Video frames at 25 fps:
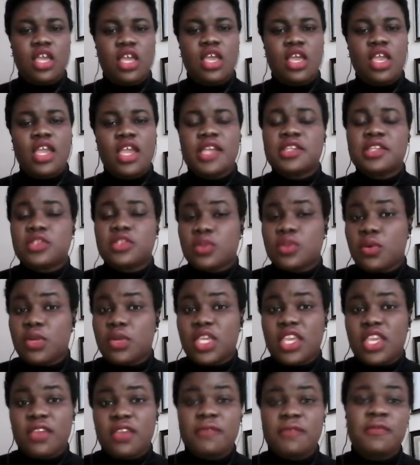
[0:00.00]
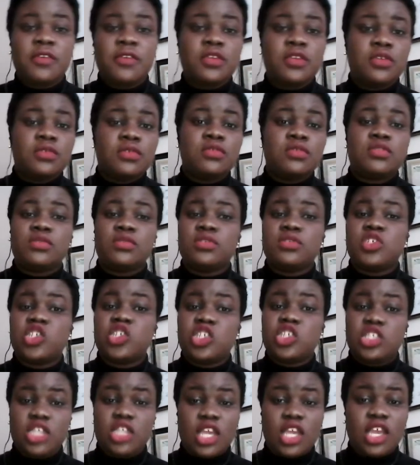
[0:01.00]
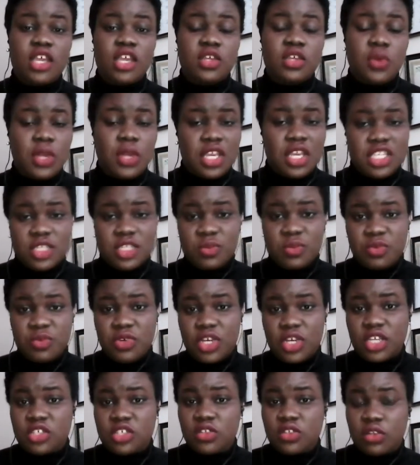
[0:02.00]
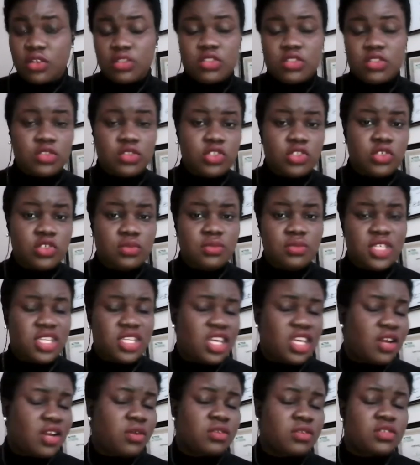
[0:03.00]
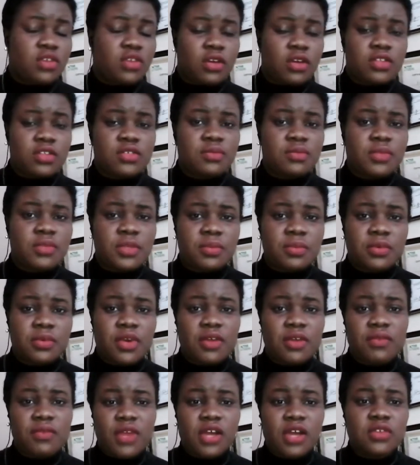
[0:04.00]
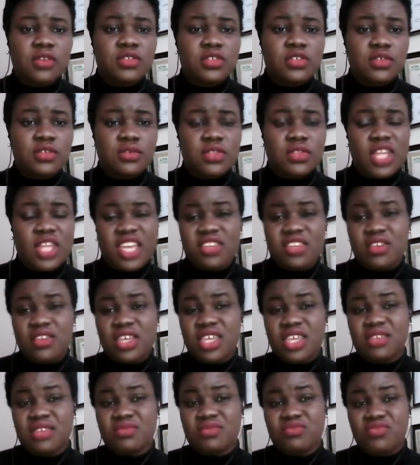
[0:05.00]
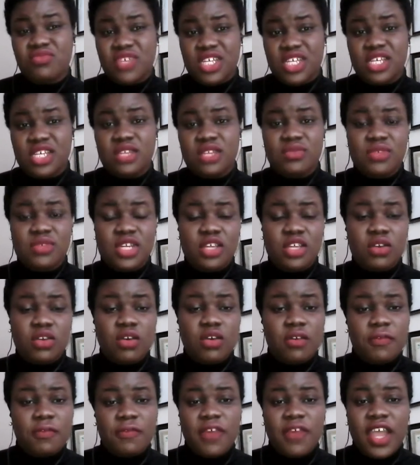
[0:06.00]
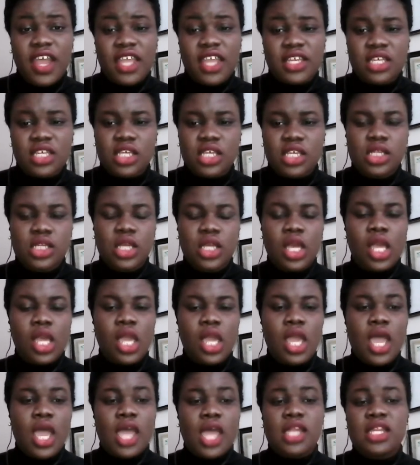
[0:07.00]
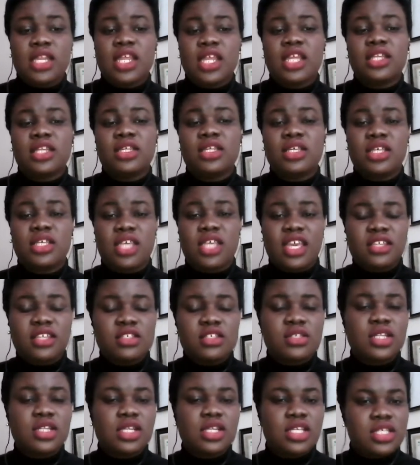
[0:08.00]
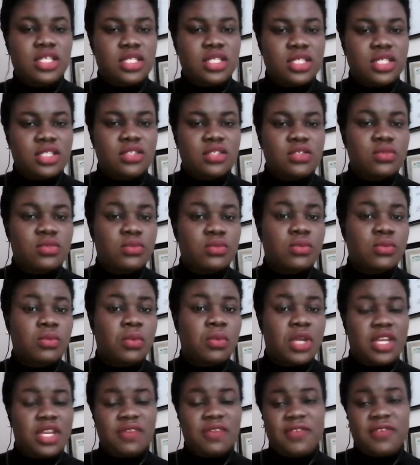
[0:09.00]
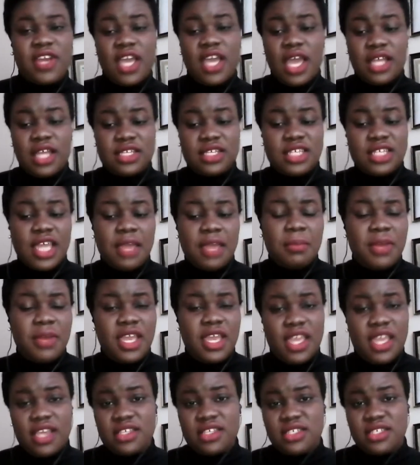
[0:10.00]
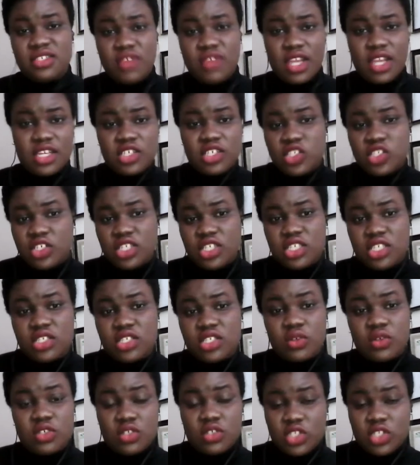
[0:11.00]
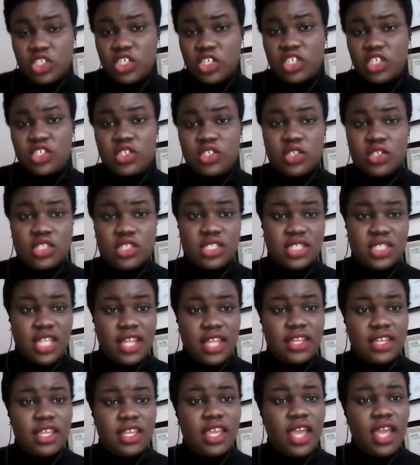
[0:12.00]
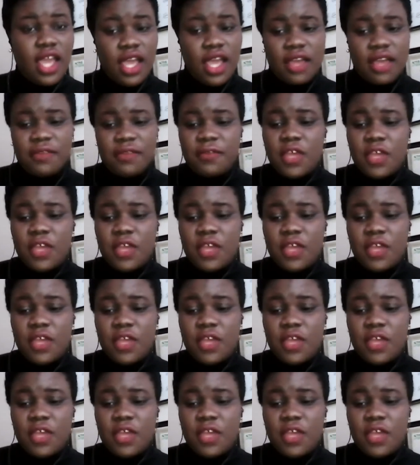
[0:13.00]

it is okay for you to share your experience on social media or talk to people around you that you can really, really confide in, and then get to listen to whatever anti-bias strategies or suggestions that they have